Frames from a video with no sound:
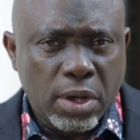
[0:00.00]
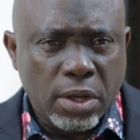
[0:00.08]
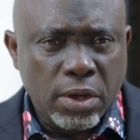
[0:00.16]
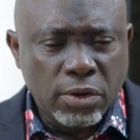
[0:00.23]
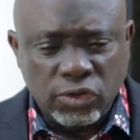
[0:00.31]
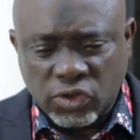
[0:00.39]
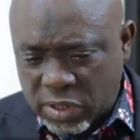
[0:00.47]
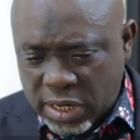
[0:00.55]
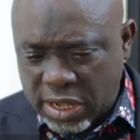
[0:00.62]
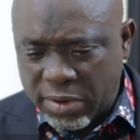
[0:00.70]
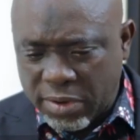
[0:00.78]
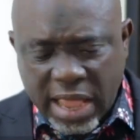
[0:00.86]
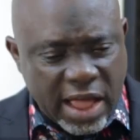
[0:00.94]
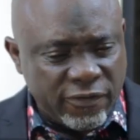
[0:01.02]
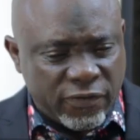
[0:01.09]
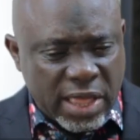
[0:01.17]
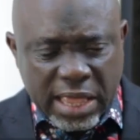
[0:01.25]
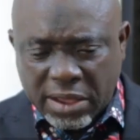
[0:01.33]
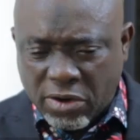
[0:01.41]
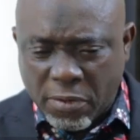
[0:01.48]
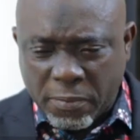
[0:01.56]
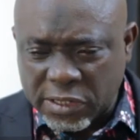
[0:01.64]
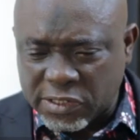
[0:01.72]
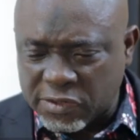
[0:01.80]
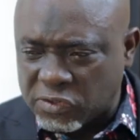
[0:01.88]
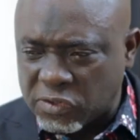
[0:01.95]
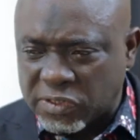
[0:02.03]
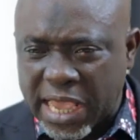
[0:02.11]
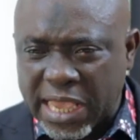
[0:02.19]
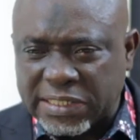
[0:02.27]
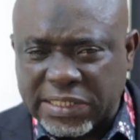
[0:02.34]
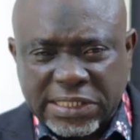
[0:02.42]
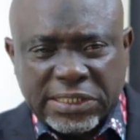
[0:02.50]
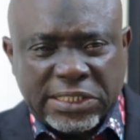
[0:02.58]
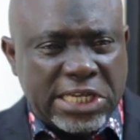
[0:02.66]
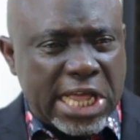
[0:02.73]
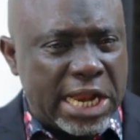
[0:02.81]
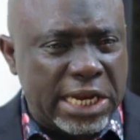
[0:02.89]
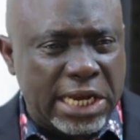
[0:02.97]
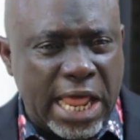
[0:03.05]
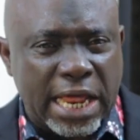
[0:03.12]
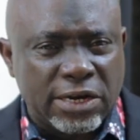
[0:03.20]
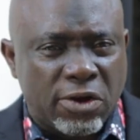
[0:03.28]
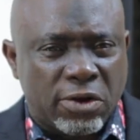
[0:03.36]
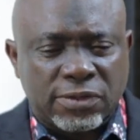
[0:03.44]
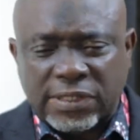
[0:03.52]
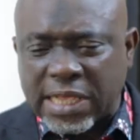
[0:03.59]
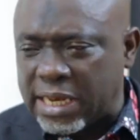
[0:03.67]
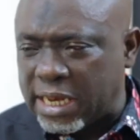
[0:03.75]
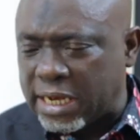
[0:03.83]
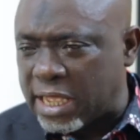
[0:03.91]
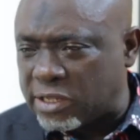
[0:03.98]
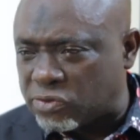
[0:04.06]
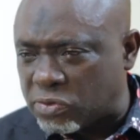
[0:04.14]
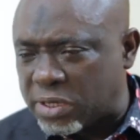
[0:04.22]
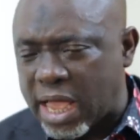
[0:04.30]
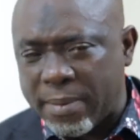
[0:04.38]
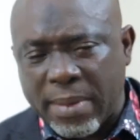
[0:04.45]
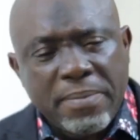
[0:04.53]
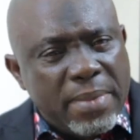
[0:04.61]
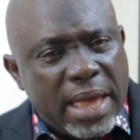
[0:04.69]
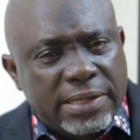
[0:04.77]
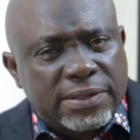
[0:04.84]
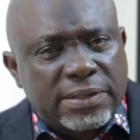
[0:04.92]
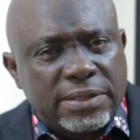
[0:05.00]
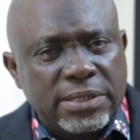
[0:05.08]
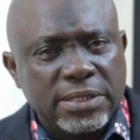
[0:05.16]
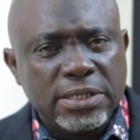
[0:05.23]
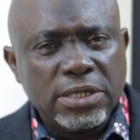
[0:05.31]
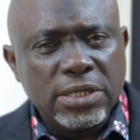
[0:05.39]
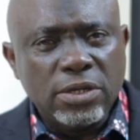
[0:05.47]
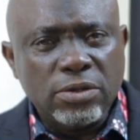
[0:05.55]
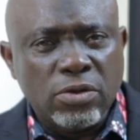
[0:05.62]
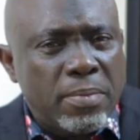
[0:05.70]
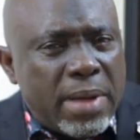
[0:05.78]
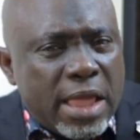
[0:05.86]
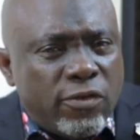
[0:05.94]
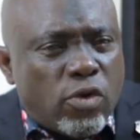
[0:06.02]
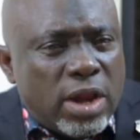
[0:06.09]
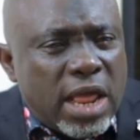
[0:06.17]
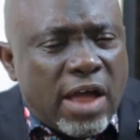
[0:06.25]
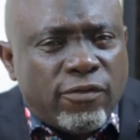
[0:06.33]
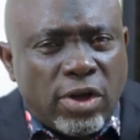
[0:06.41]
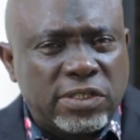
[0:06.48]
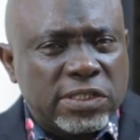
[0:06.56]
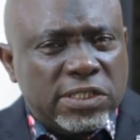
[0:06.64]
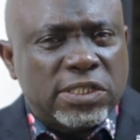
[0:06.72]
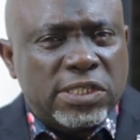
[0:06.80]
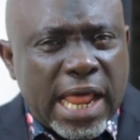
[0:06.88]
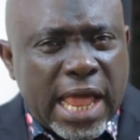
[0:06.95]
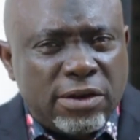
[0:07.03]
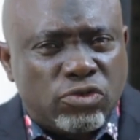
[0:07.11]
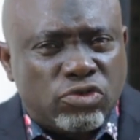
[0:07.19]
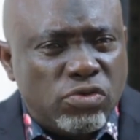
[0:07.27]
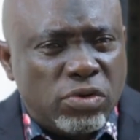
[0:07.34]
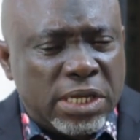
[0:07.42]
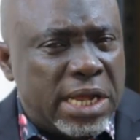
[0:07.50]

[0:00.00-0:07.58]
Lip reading: You know, today we have a cooperative society sharing land or selling land to their members. You might equally have gotten the land through